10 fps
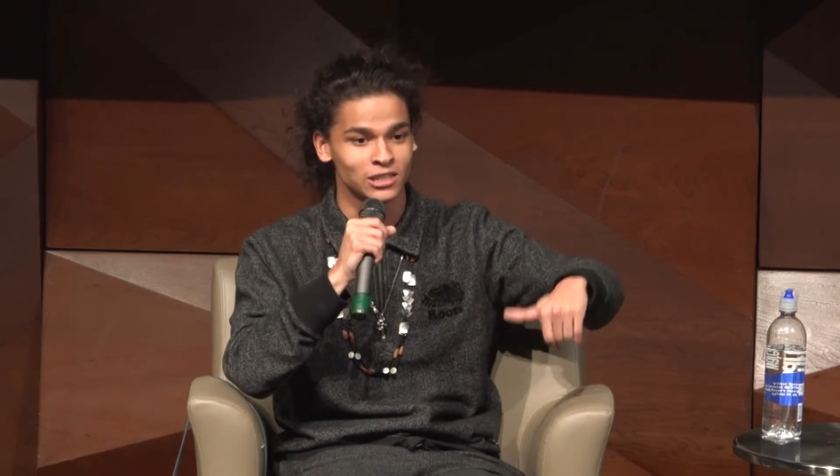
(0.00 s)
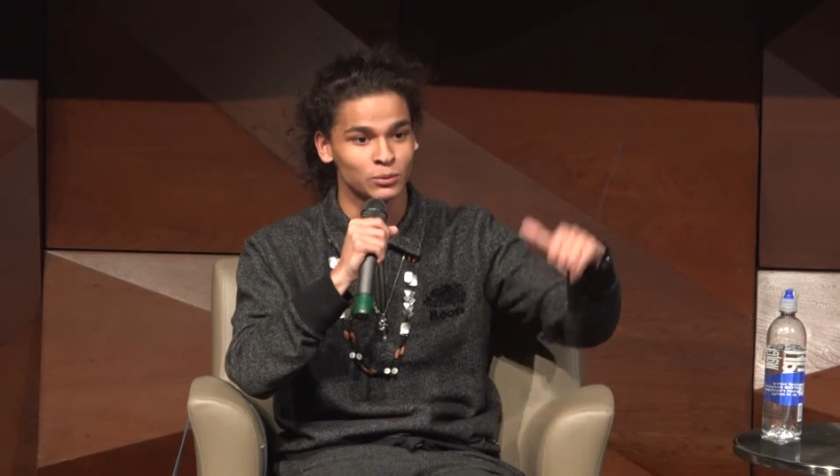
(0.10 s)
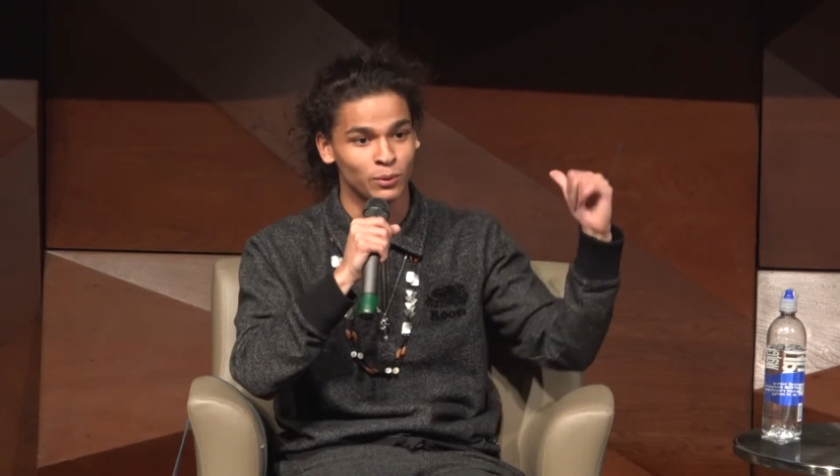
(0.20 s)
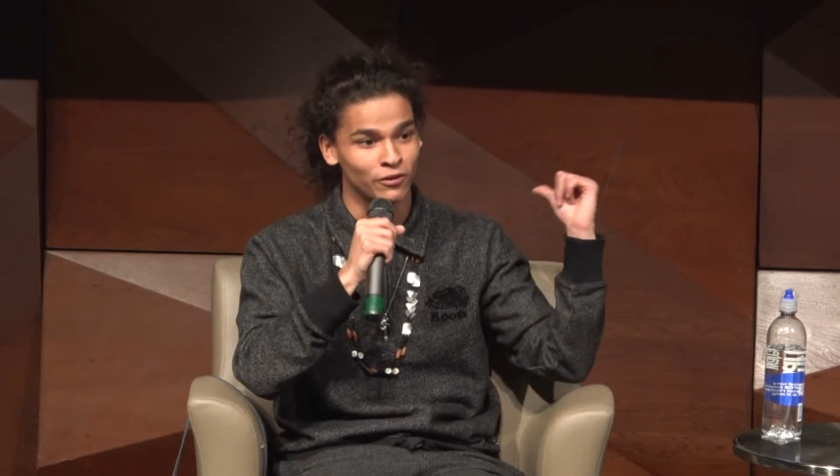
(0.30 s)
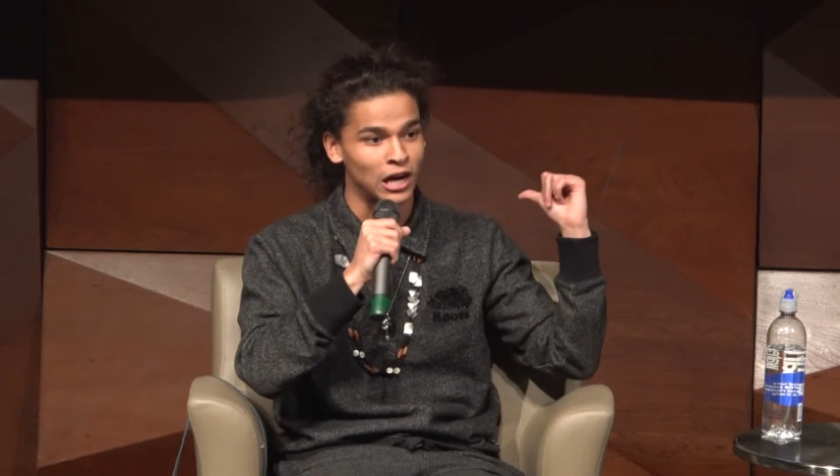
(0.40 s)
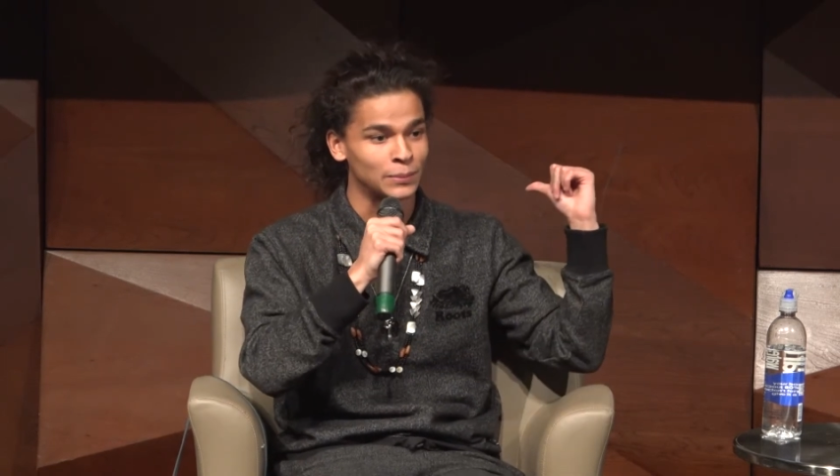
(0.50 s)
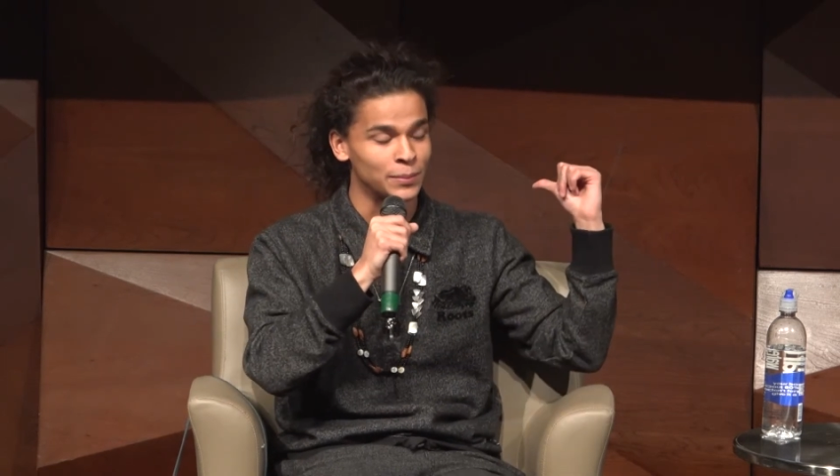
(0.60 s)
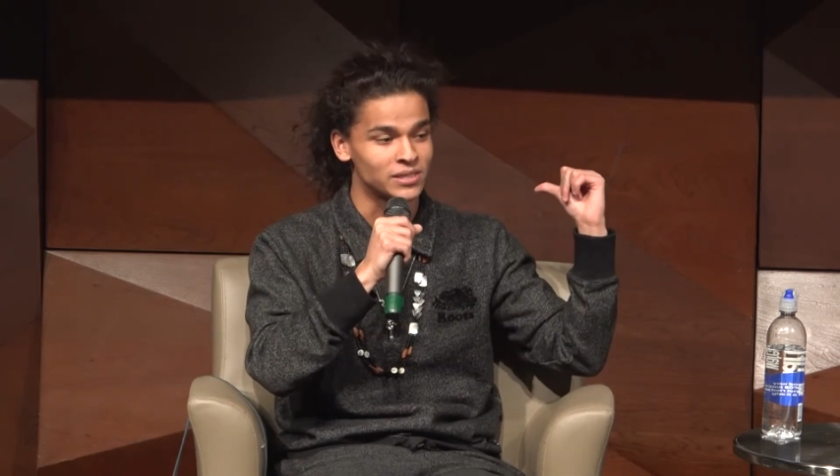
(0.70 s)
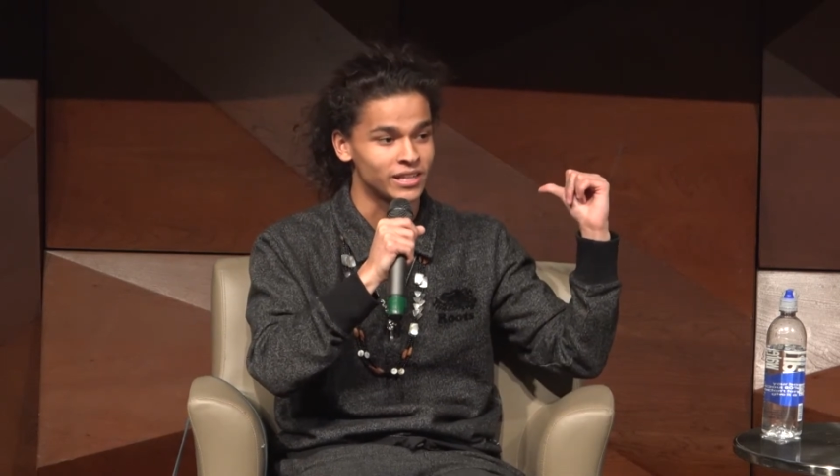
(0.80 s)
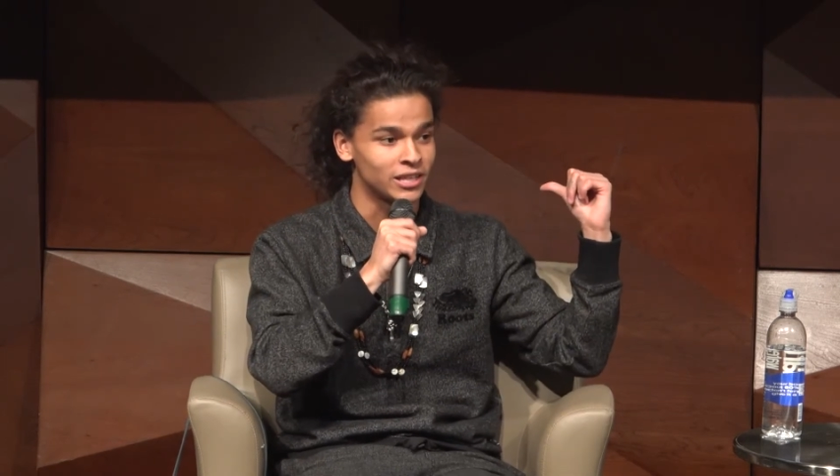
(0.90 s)
before I hopped up on
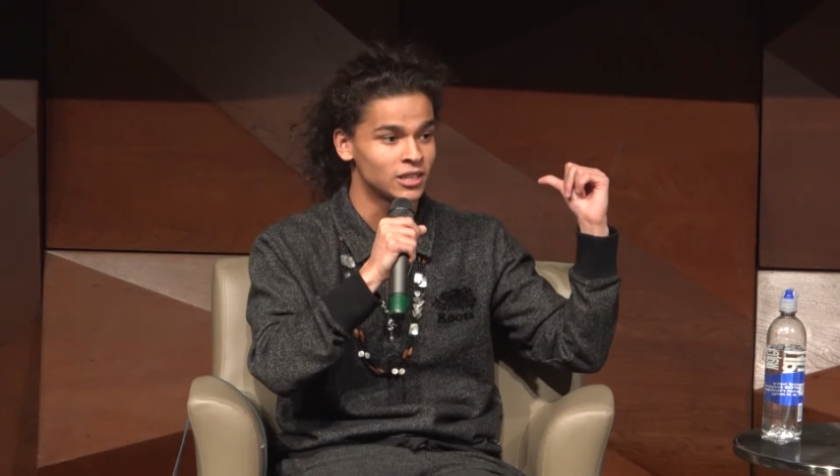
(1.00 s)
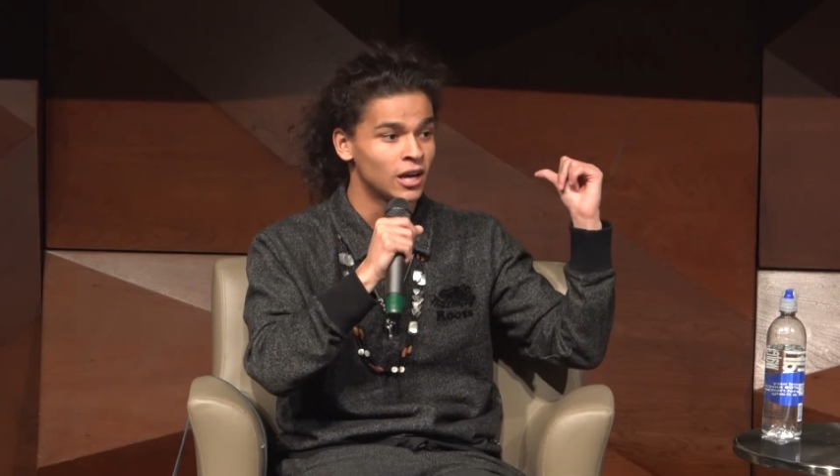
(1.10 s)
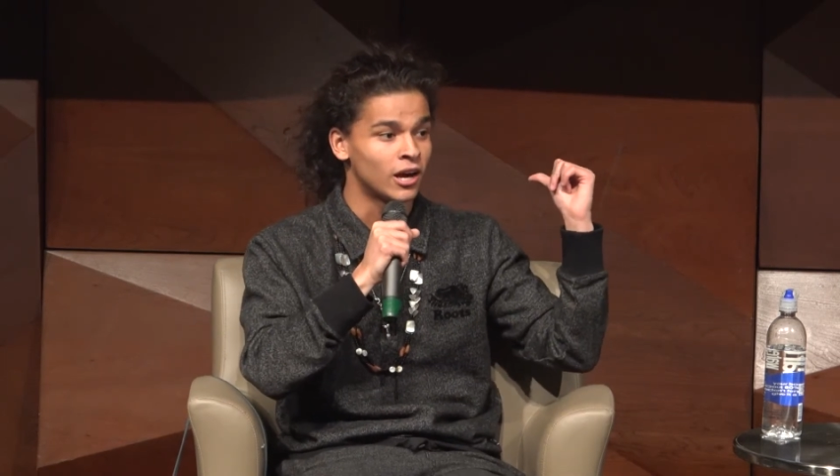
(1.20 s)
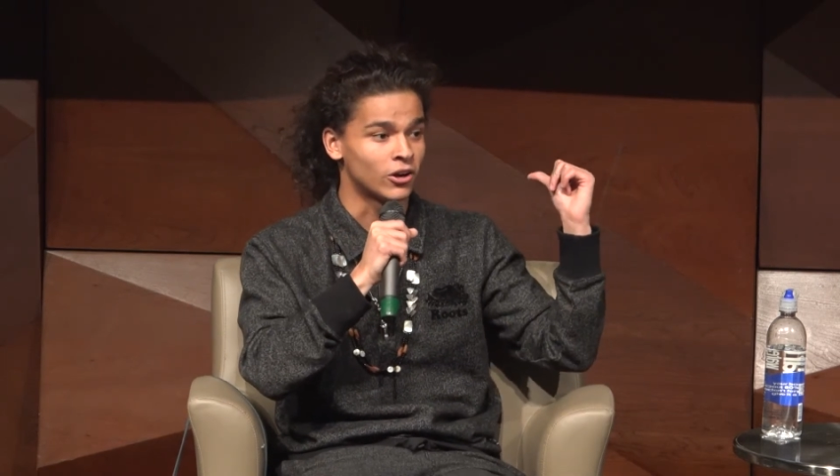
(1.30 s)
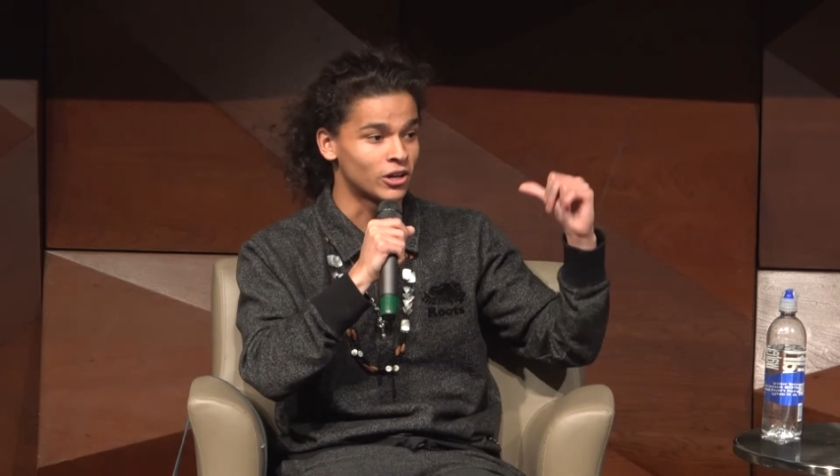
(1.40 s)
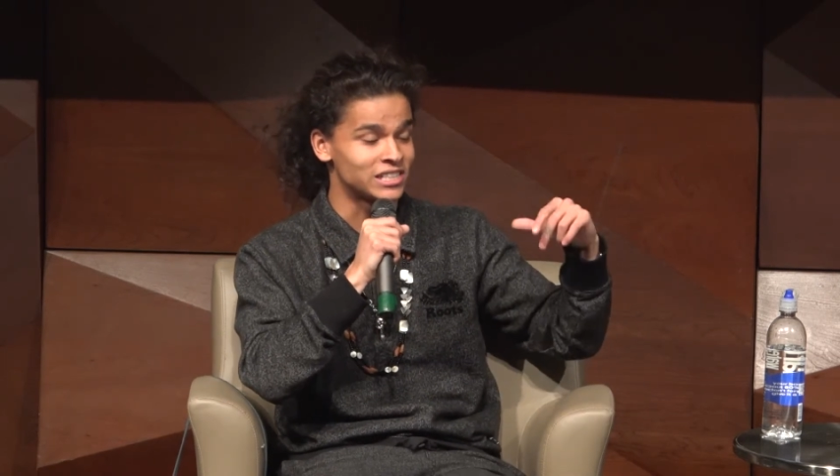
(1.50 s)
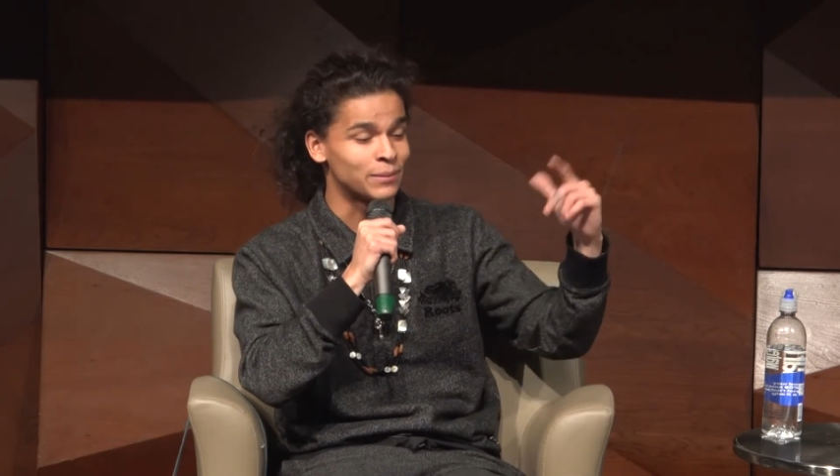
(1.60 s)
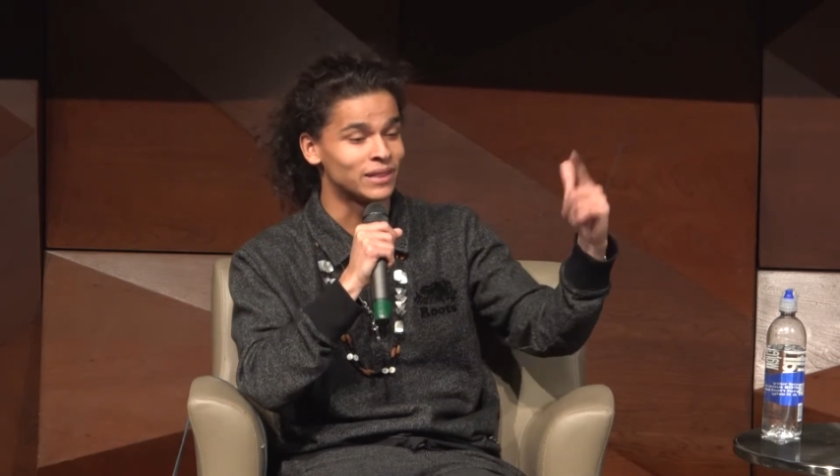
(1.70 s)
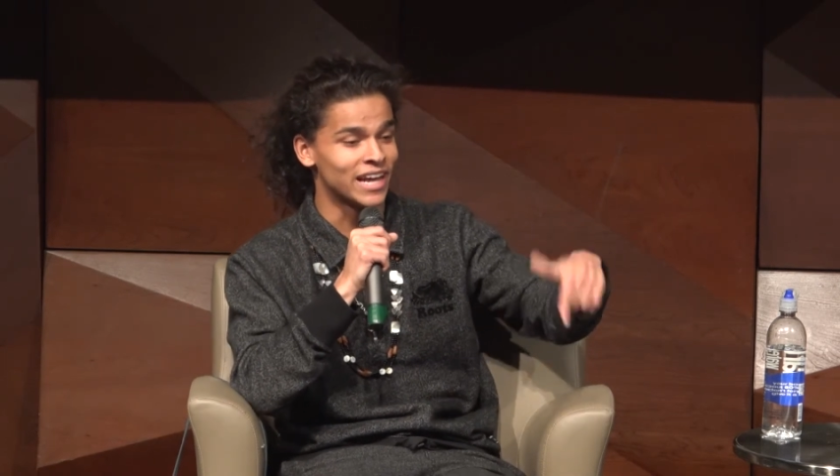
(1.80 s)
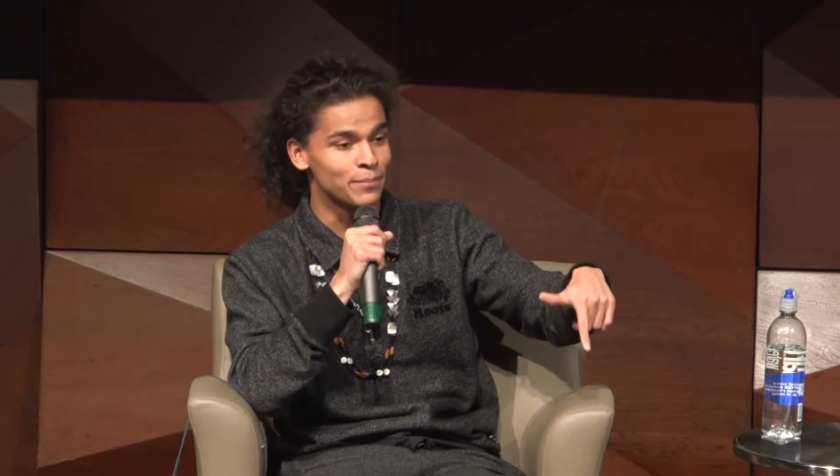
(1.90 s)
stage, an artist named
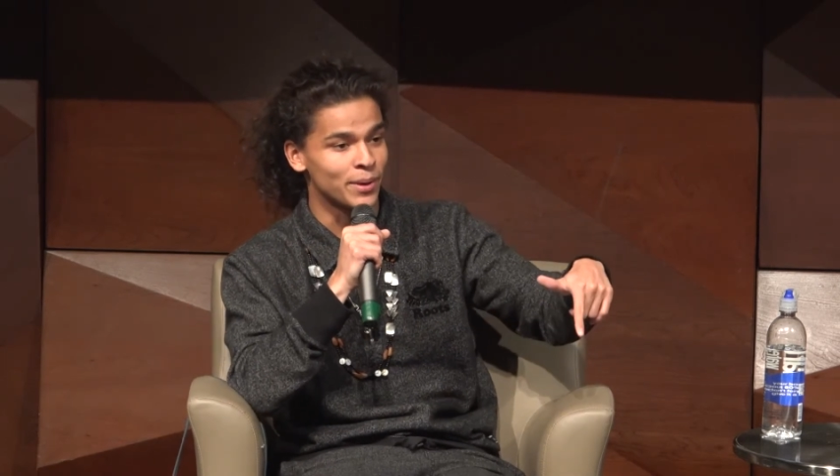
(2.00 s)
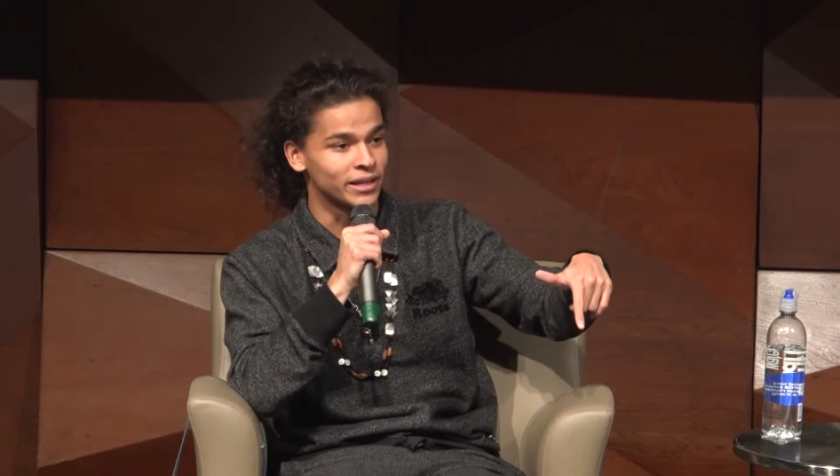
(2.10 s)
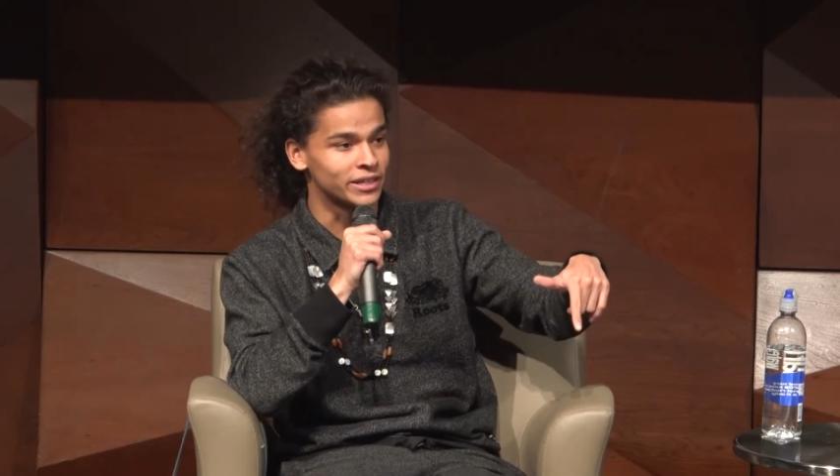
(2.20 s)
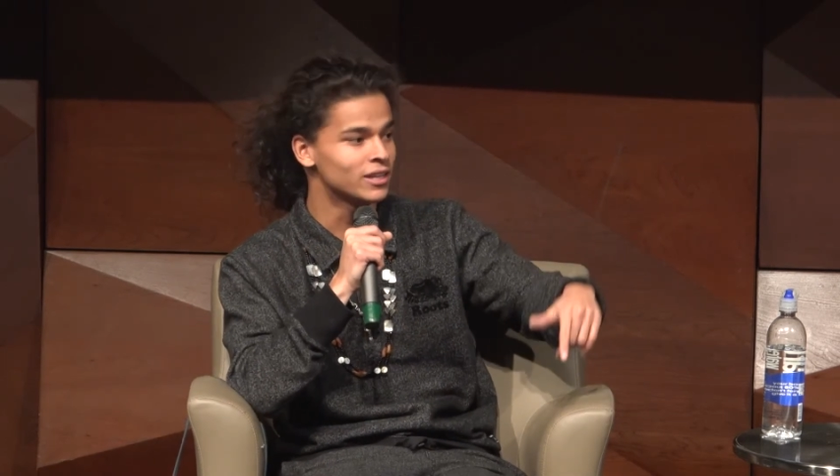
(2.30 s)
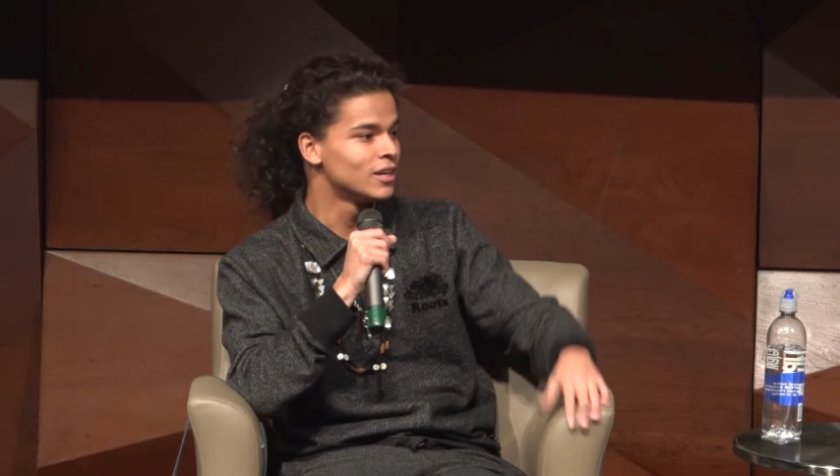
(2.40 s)
Leadbelly.